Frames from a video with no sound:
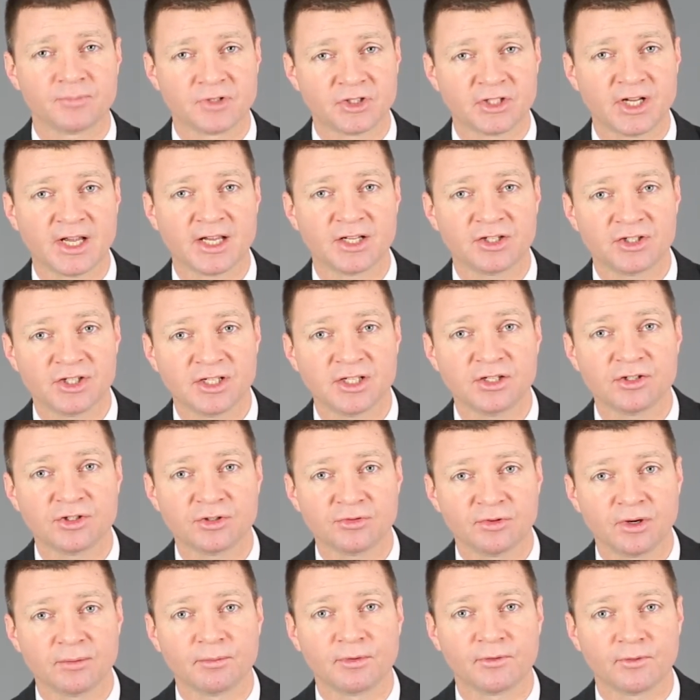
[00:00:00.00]
change
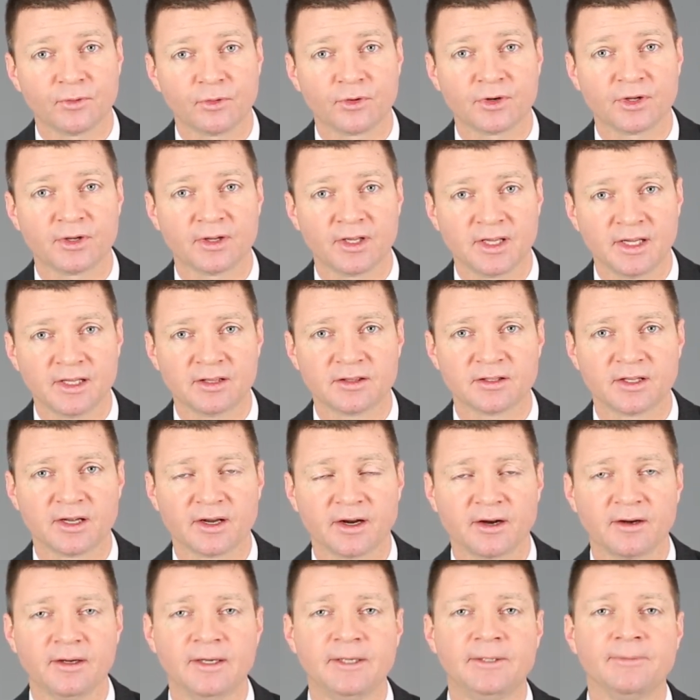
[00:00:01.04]
into it before you get
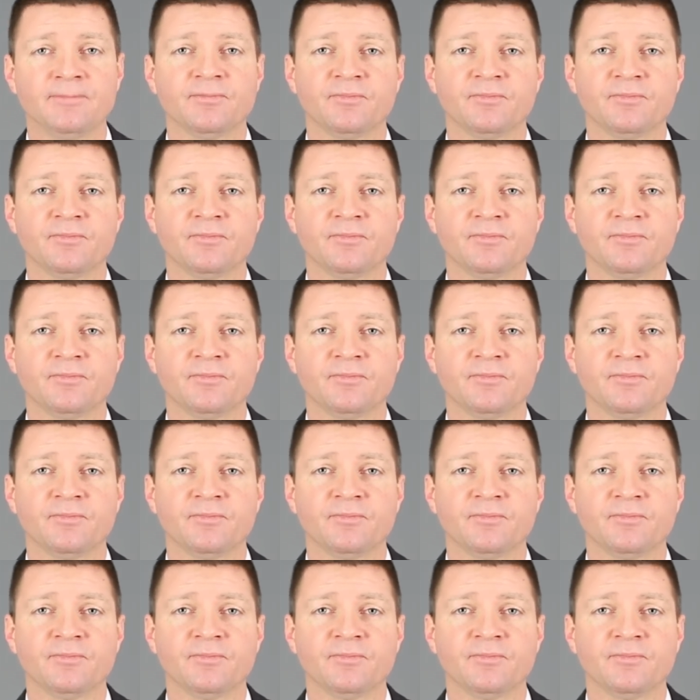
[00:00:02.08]
there.